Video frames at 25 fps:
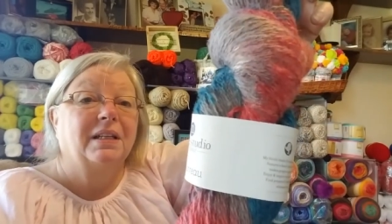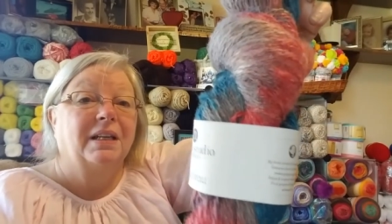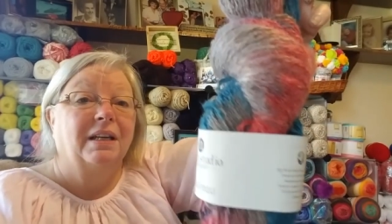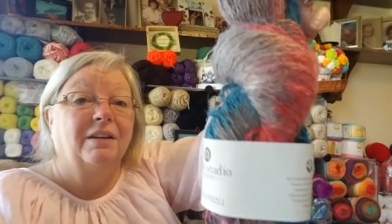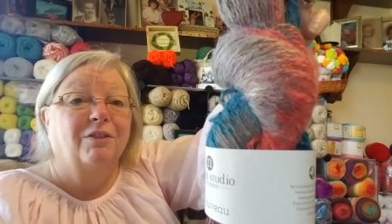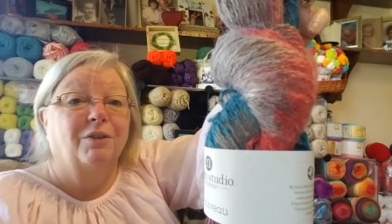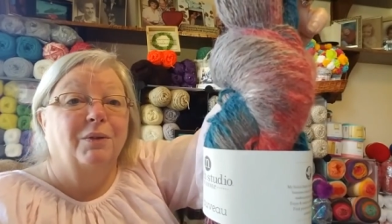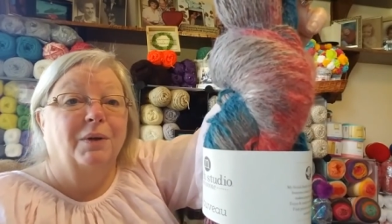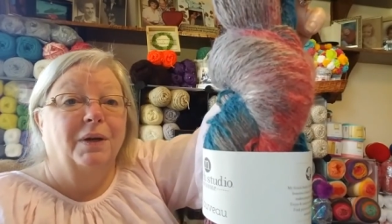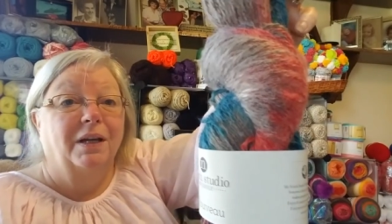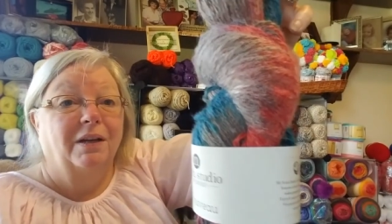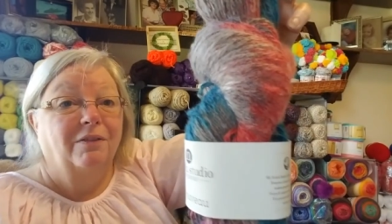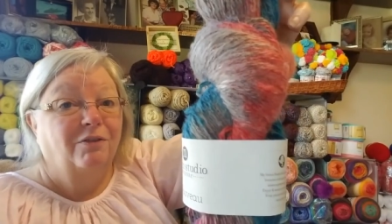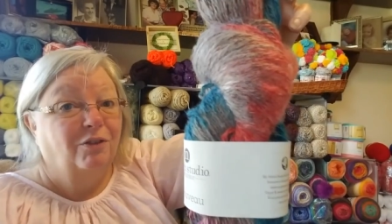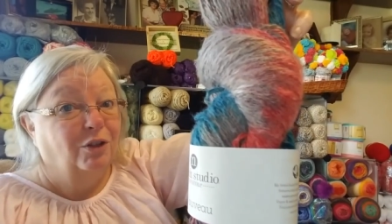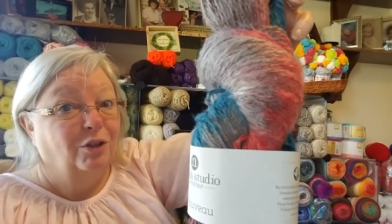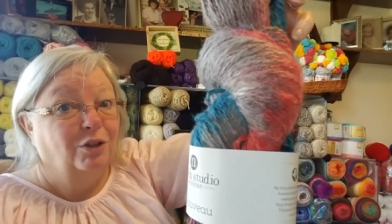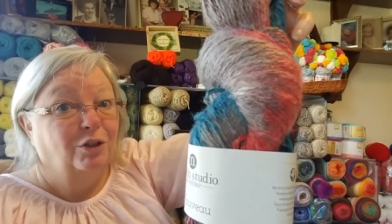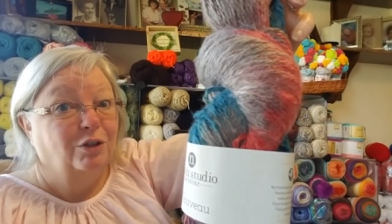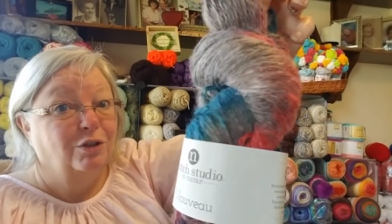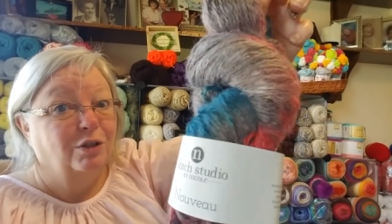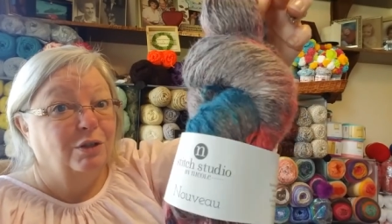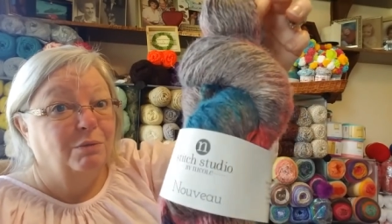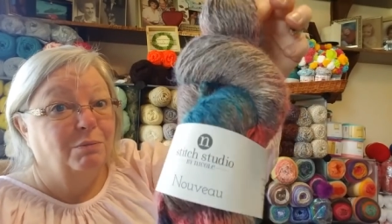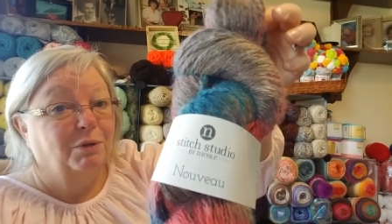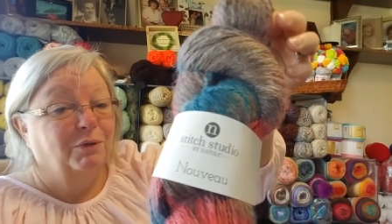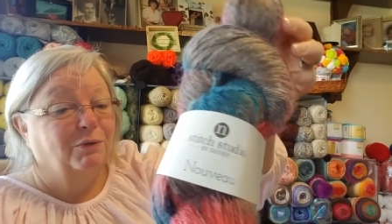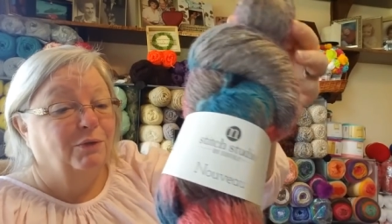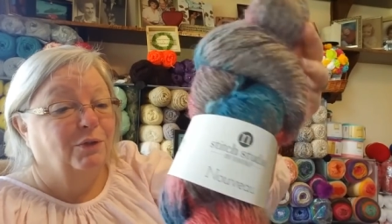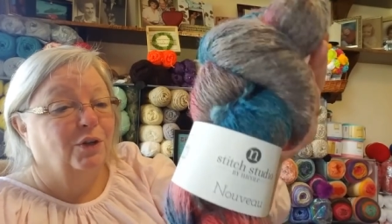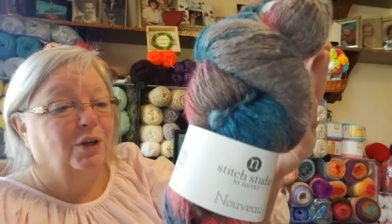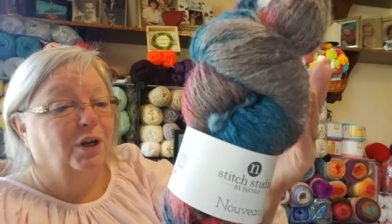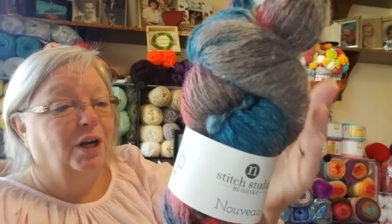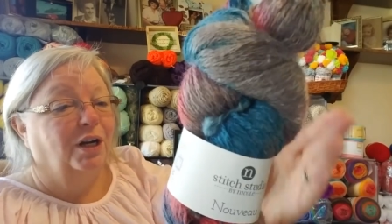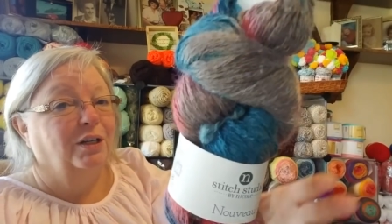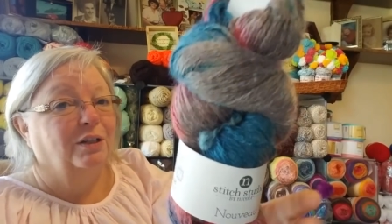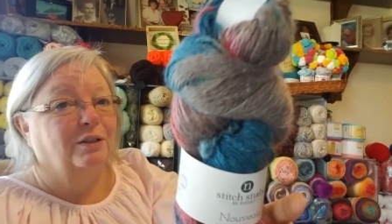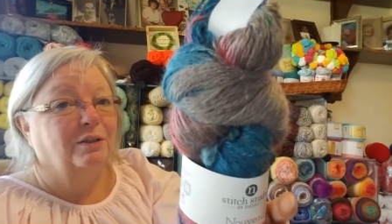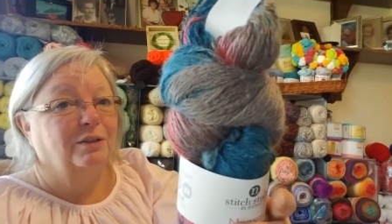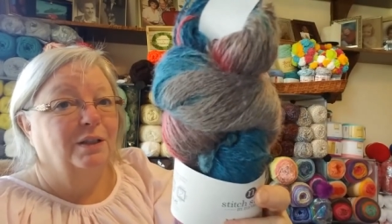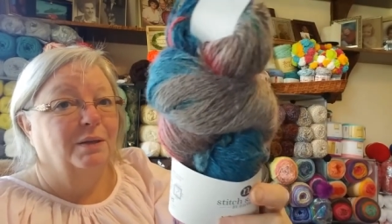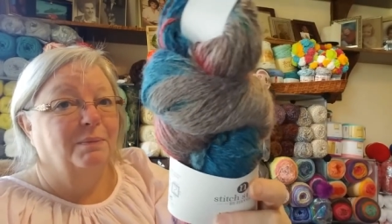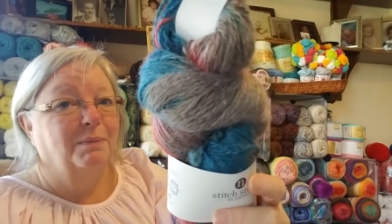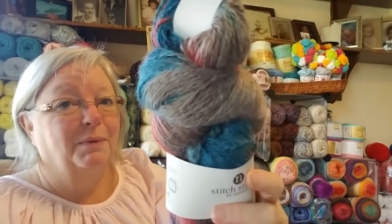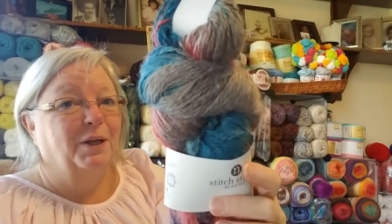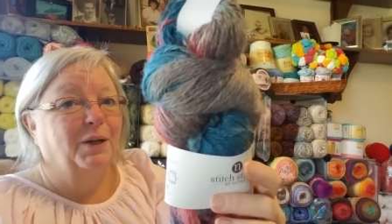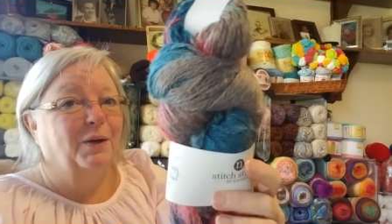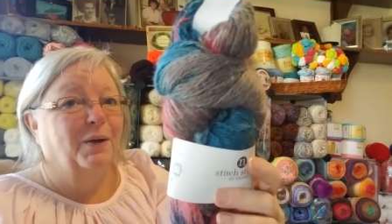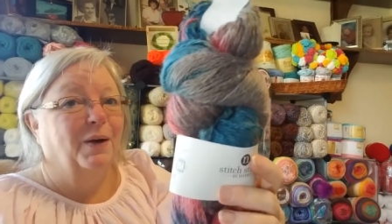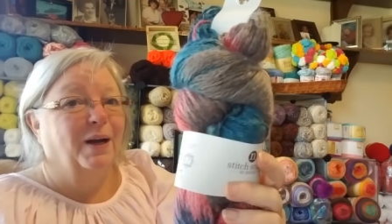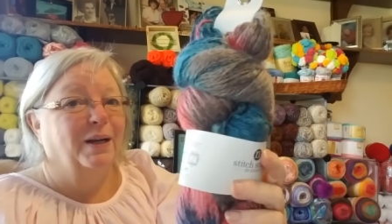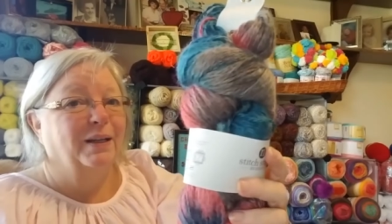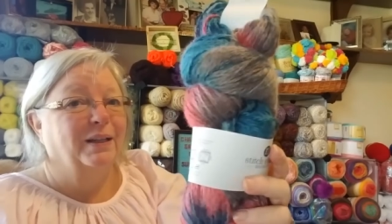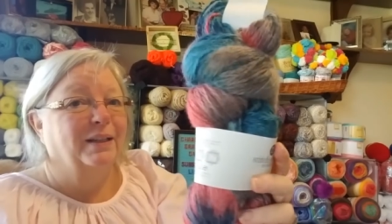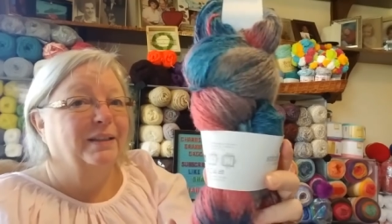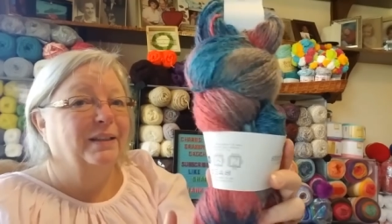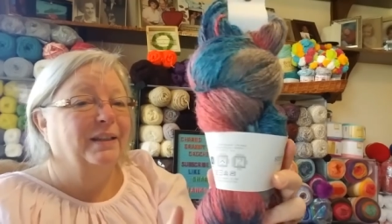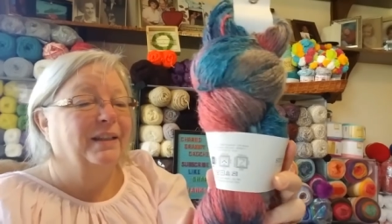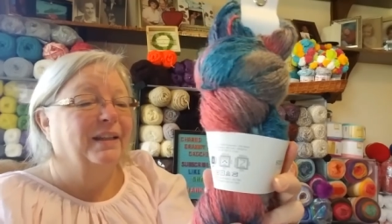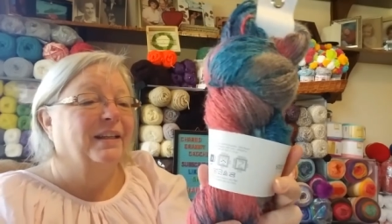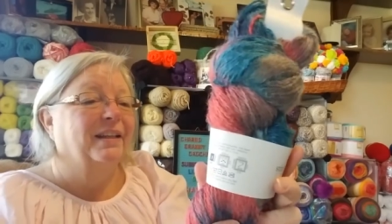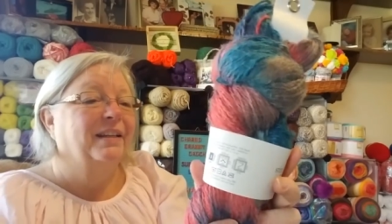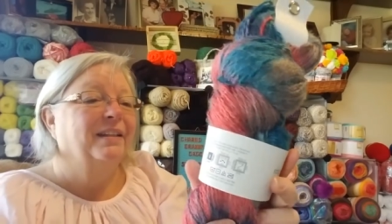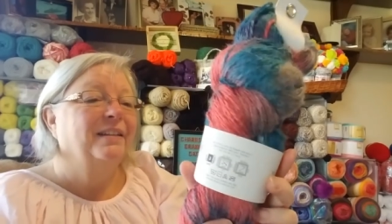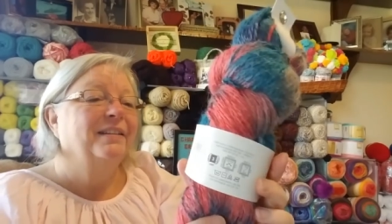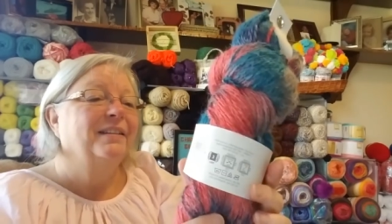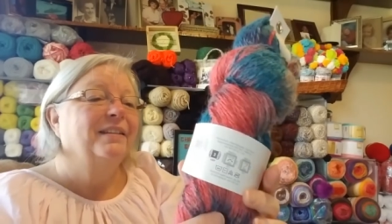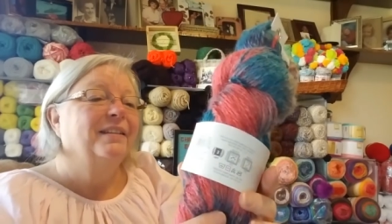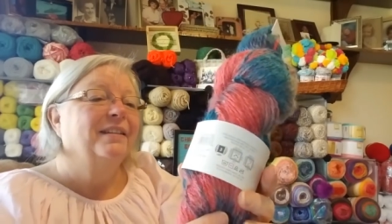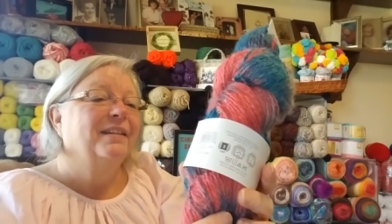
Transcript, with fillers: giveaway, if you use it before I do, let me know how you like it.